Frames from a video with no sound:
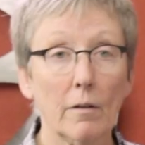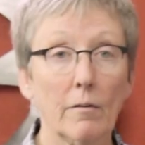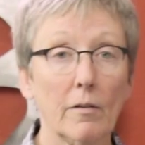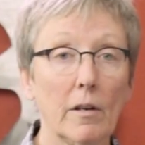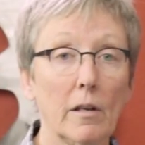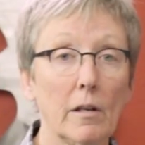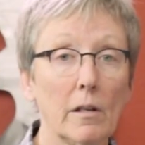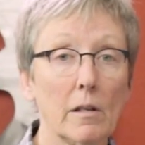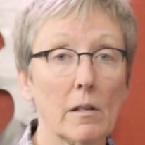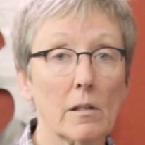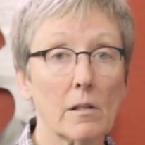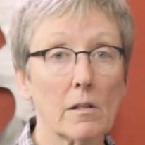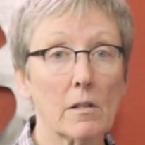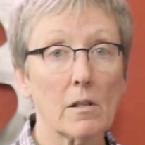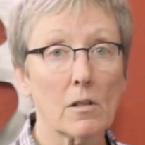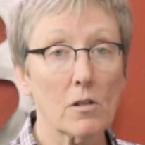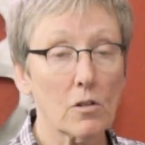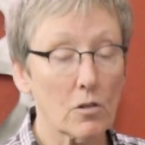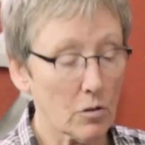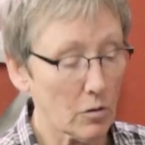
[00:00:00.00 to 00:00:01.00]
of it is
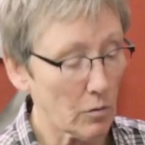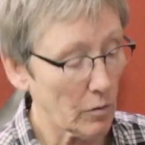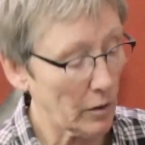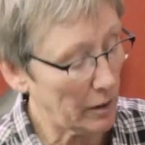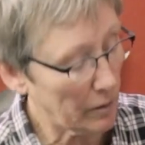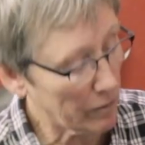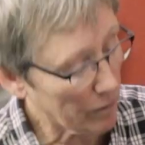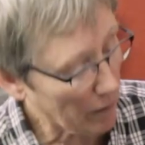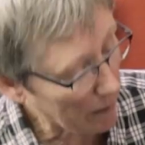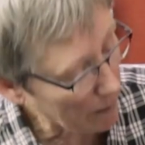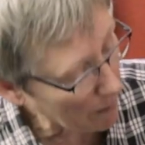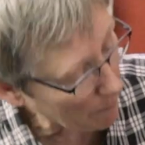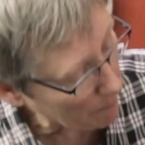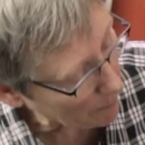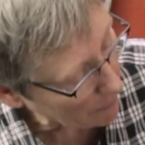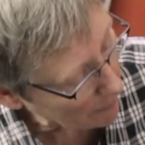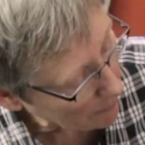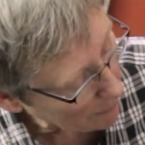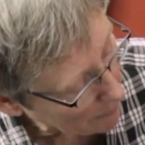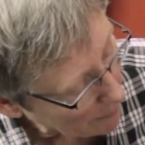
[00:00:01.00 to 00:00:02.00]
this screen right up
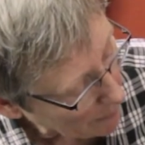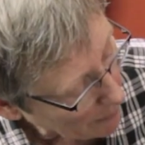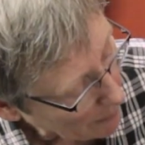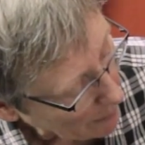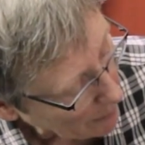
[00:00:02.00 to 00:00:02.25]
here.